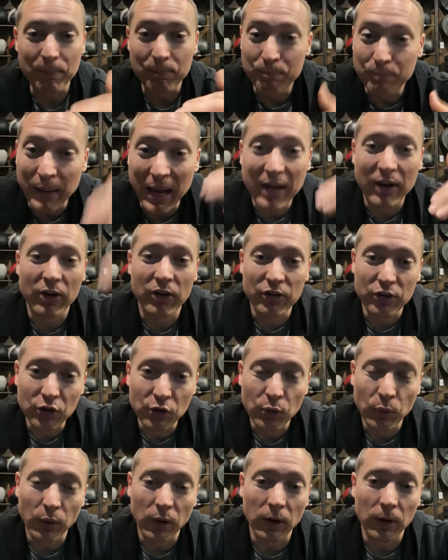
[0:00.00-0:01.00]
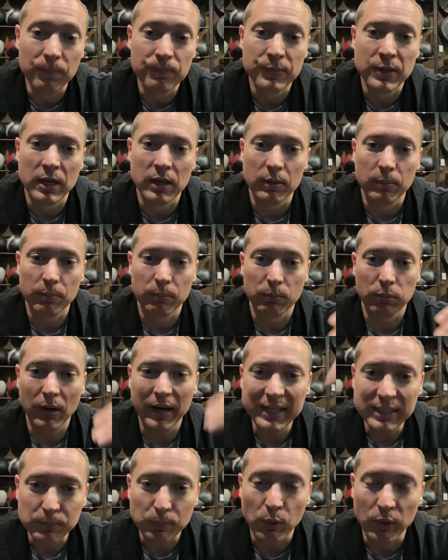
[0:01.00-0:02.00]
better, newer,
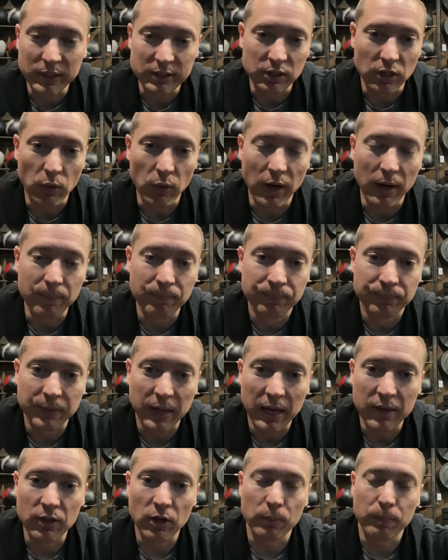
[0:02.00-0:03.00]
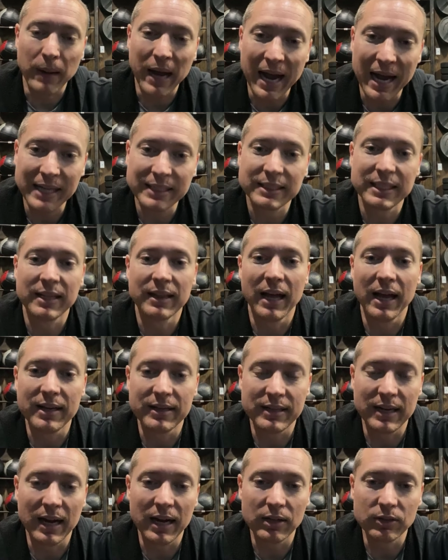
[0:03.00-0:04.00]
price points go up, and they're passing that
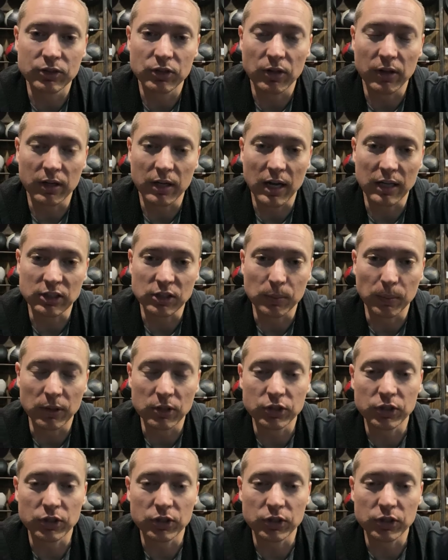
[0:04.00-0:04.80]
down to the customer.